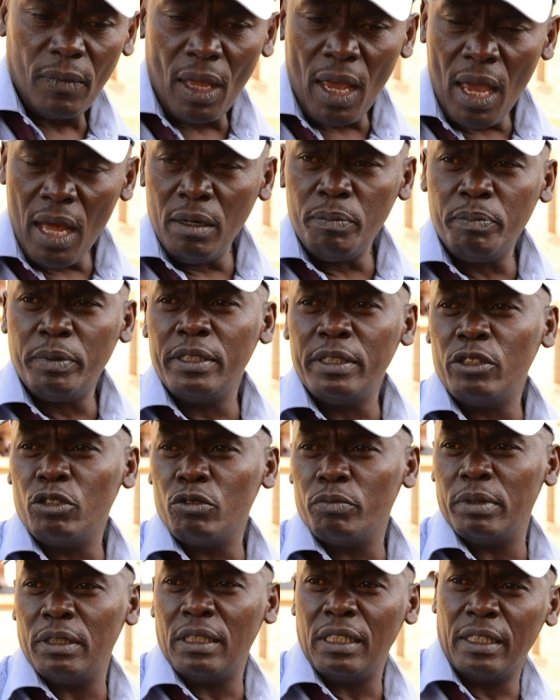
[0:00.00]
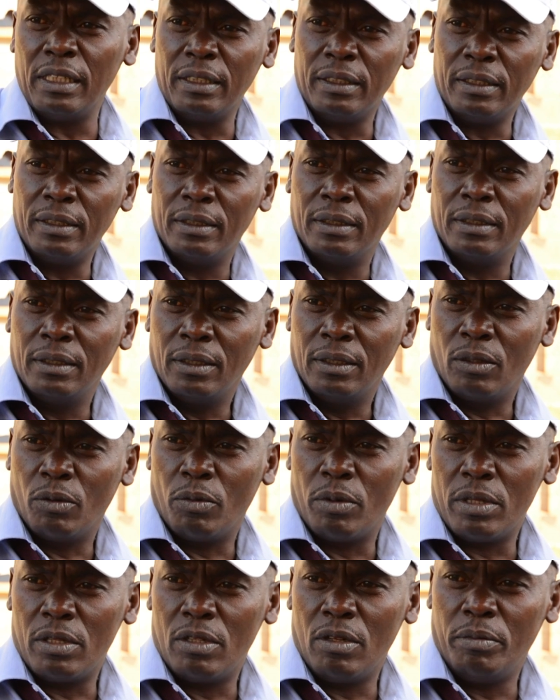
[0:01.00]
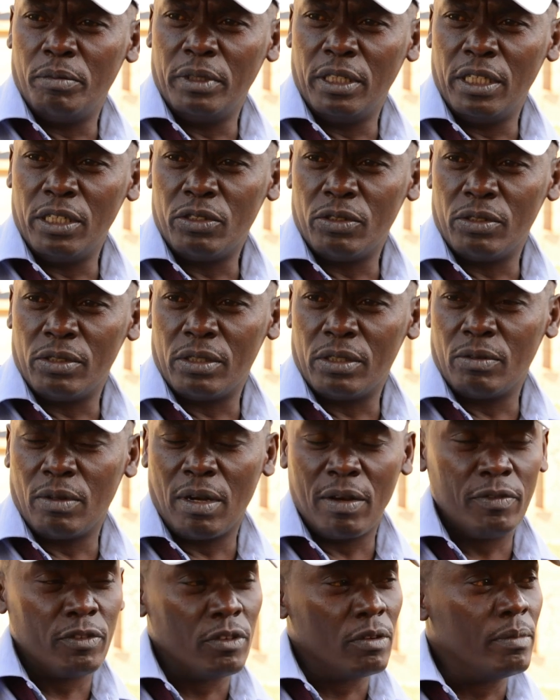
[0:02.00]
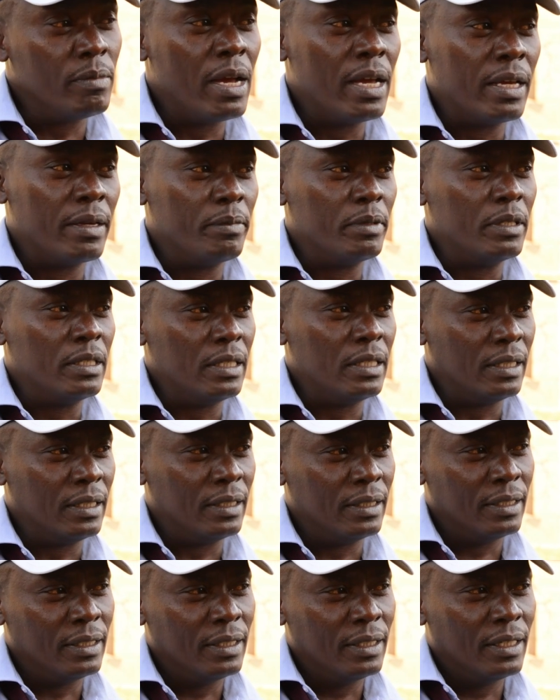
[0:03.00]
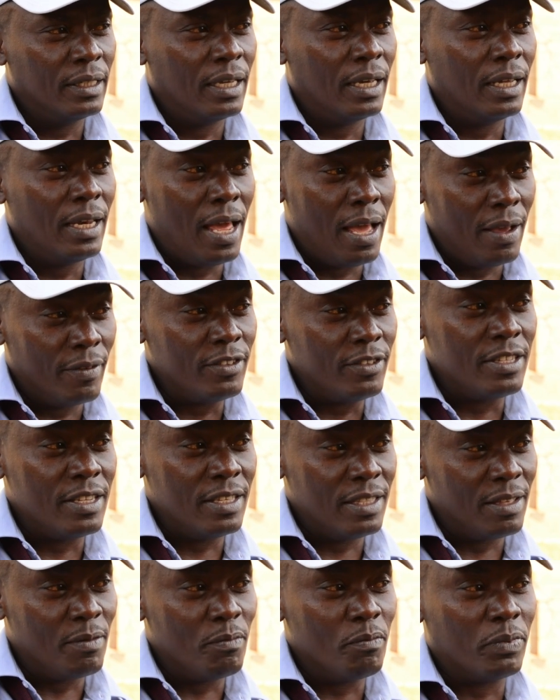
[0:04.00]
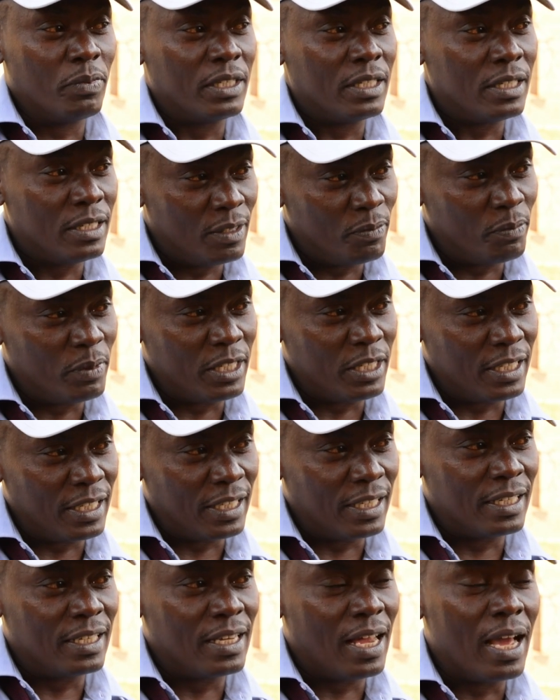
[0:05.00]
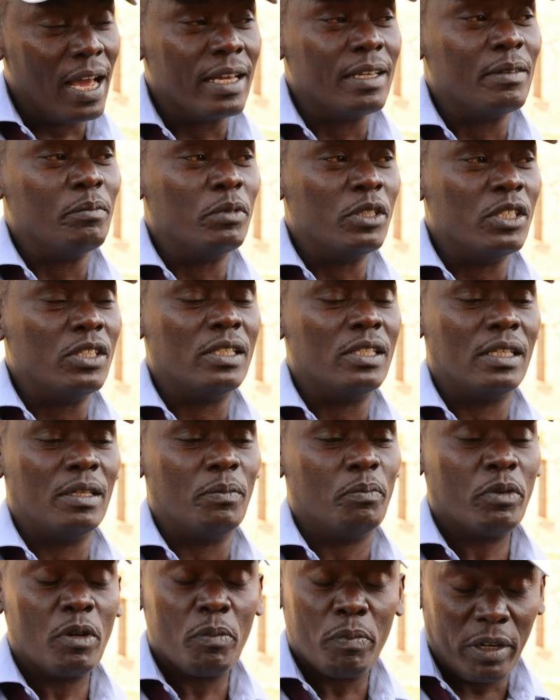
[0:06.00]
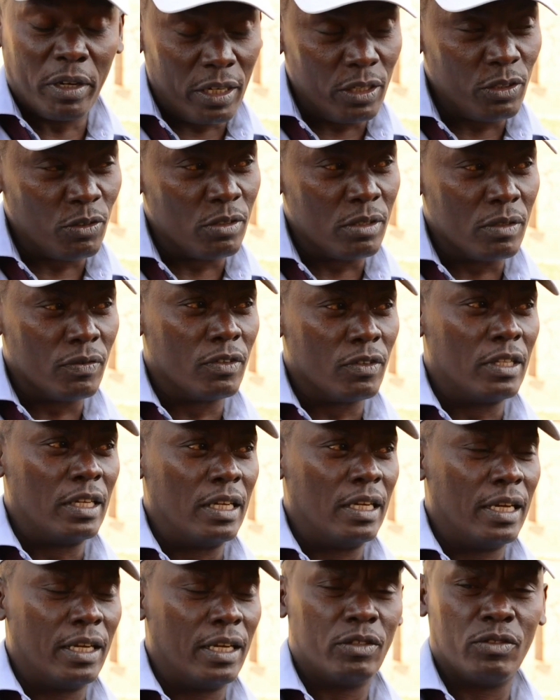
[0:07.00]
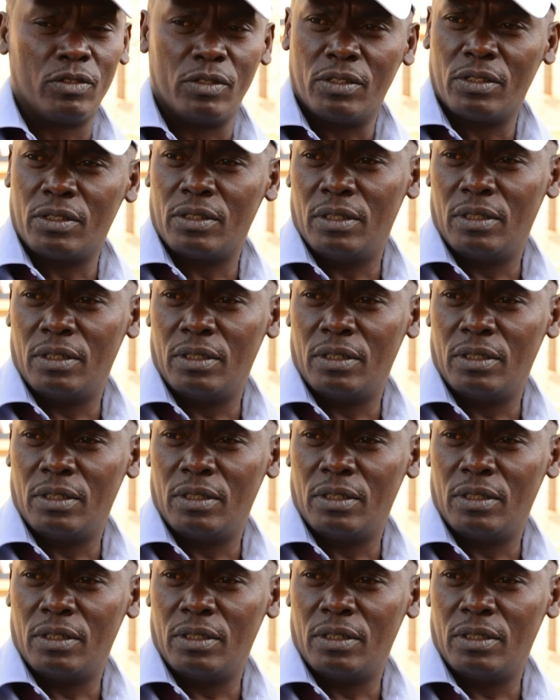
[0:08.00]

helping Jubilee with nominations are from IABC. And I've seen them participating in IABC preparations for the elections.